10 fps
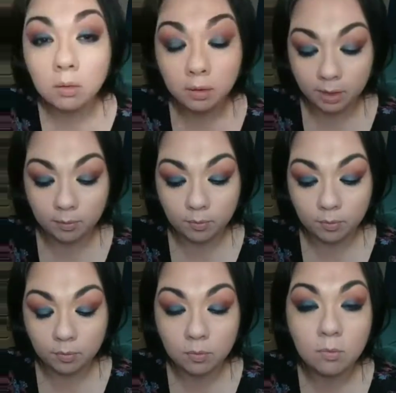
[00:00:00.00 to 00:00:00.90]
Like that.
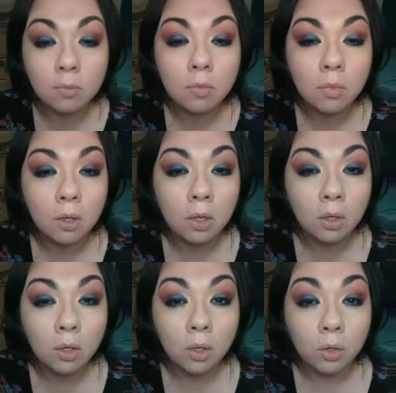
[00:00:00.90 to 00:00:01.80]

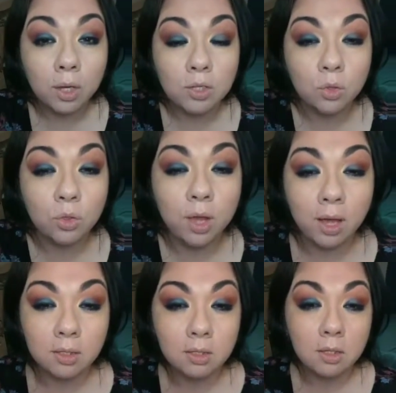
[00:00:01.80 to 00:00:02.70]
Okay, so
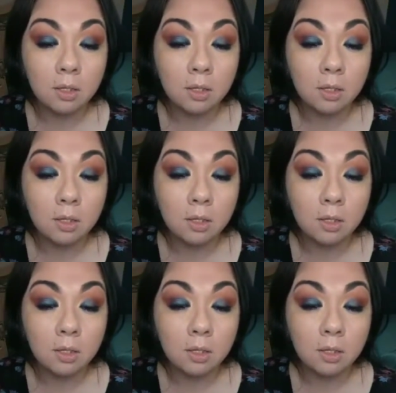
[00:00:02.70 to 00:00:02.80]
that's